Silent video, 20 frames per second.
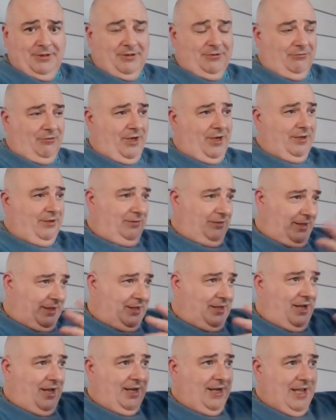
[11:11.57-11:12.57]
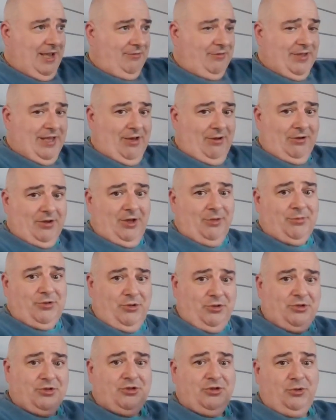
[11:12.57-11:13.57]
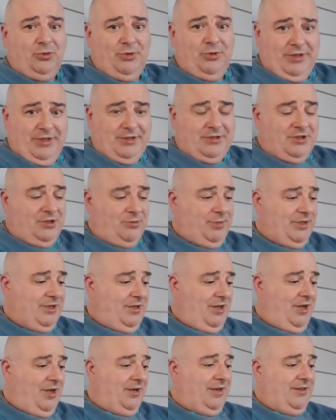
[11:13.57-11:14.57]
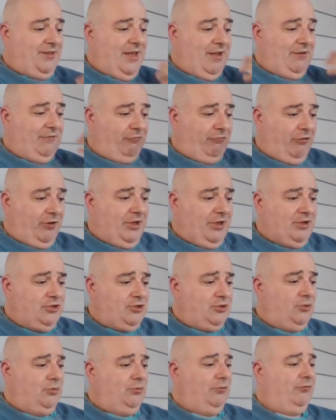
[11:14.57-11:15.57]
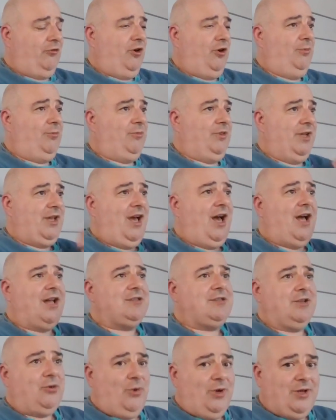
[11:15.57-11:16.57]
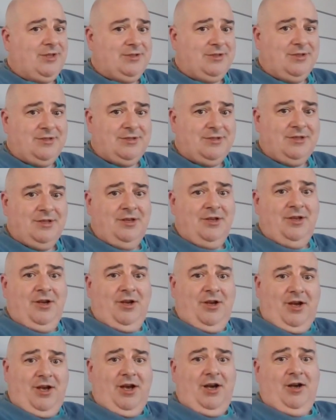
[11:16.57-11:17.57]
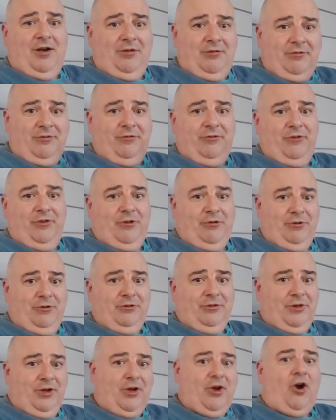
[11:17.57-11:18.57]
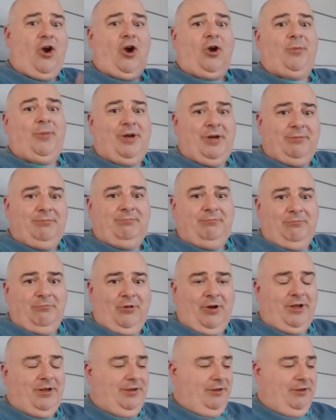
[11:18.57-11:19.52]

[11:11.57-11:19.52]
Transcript: Right? Let God have the outcome. You just do what needs to be done, and that frees you from the consequences of the karma, right?